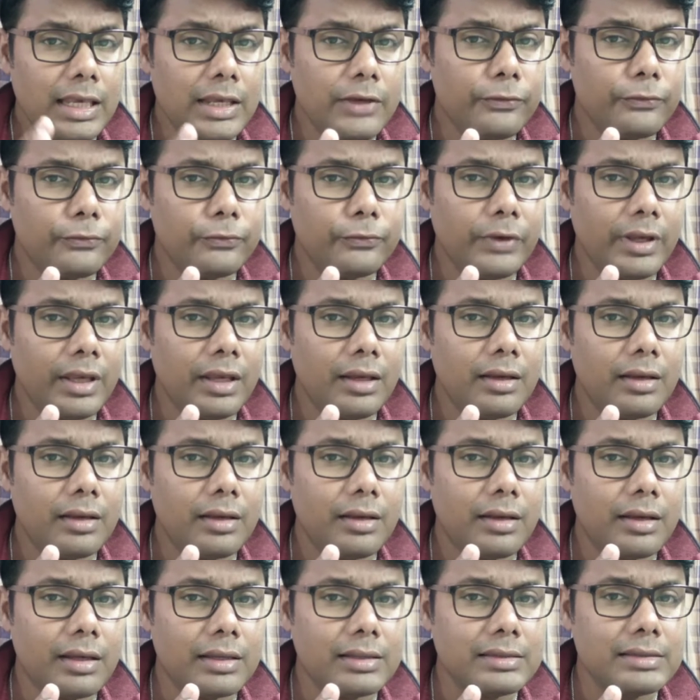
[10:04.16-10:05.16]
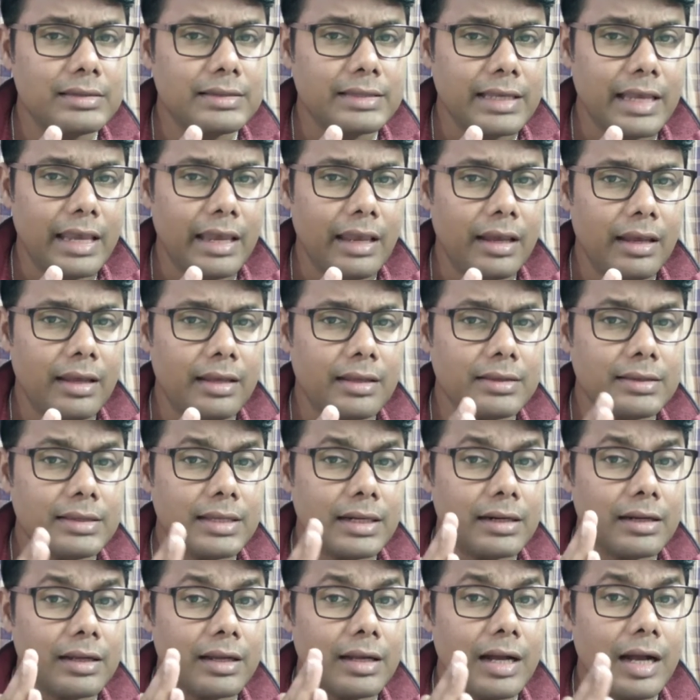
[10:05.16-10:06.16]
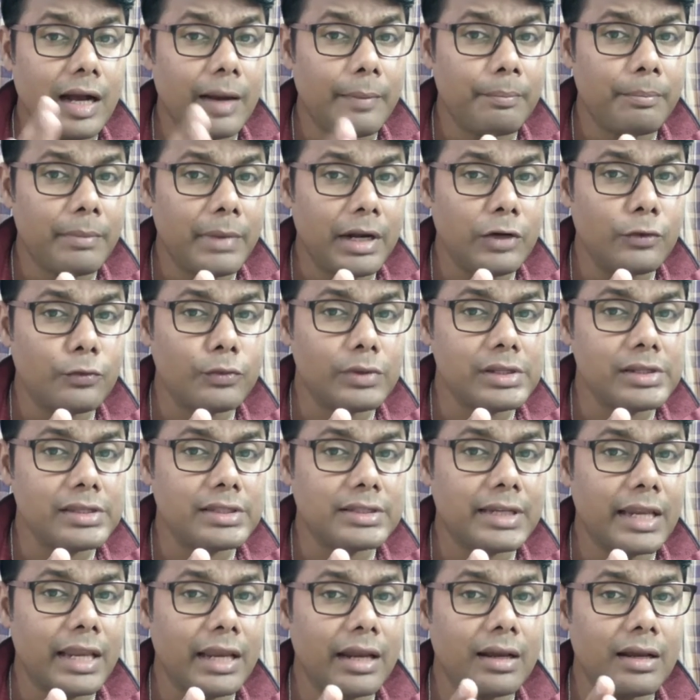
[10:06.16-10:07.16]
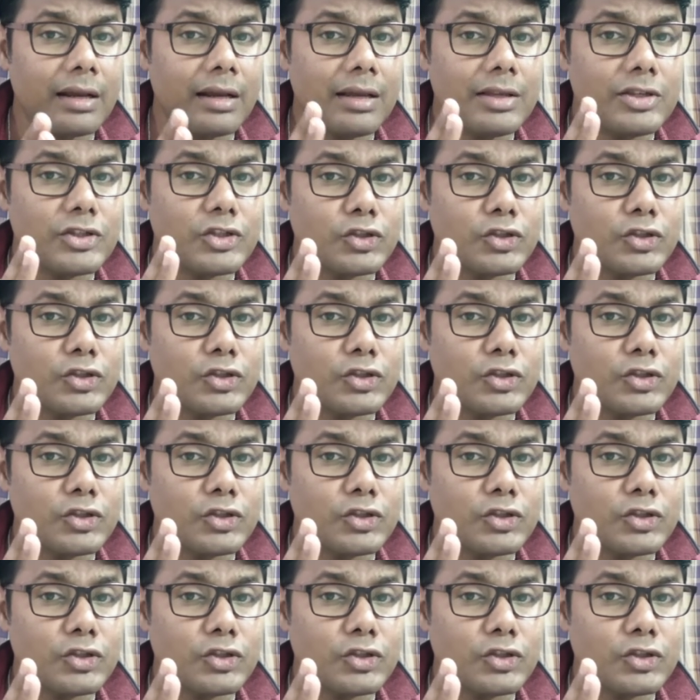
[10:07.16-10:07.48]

if we can say that government will take